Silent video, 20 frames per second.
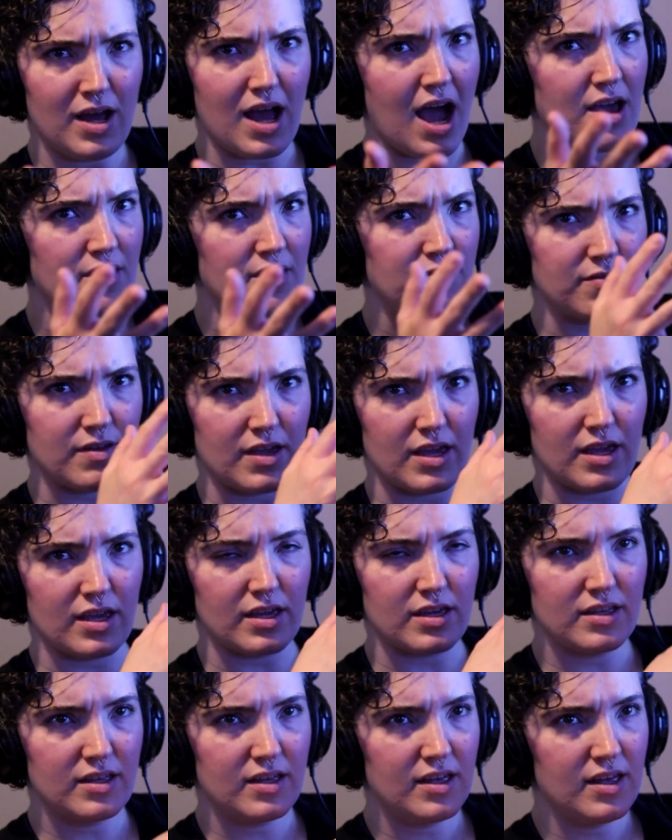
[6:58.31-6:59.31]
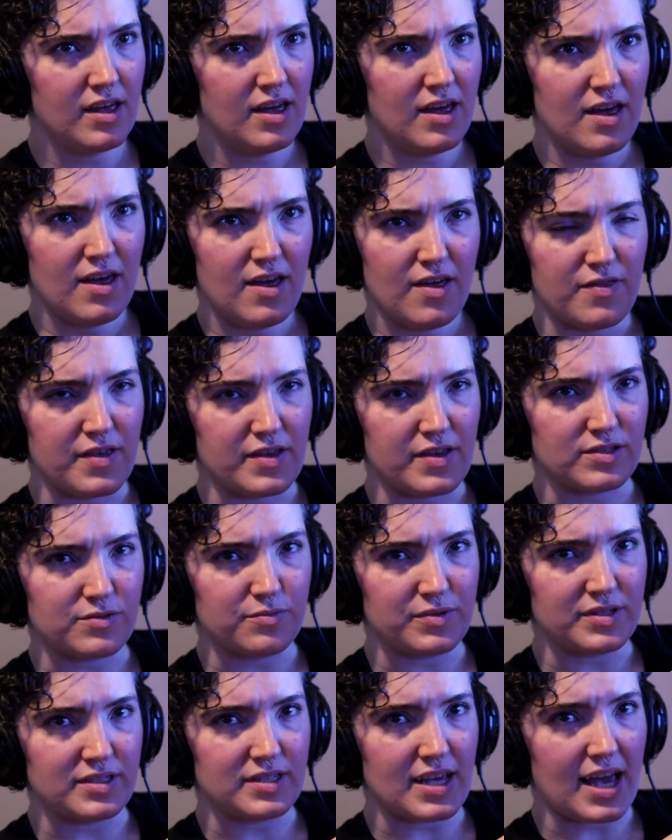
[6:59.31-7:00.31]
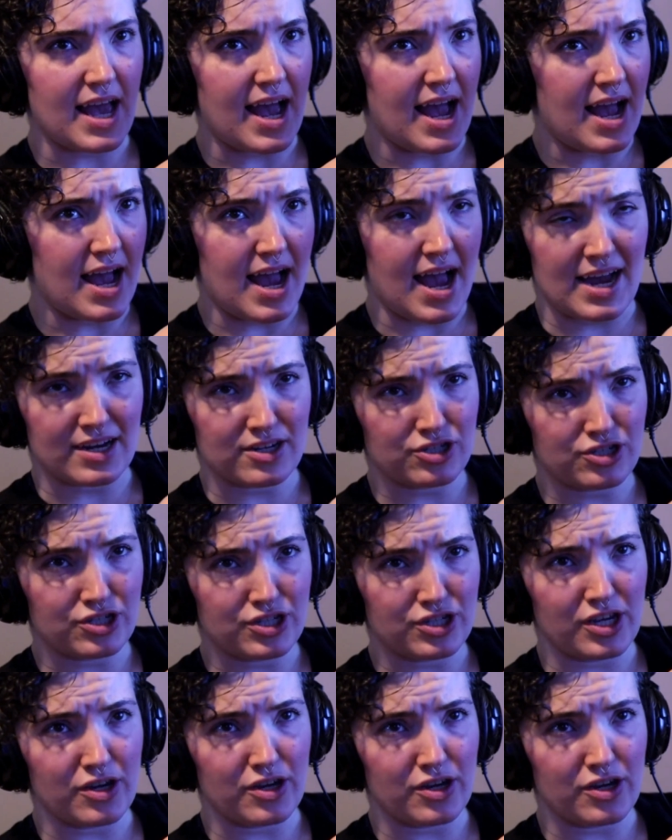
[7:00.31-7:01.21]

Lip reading: I think this was actually a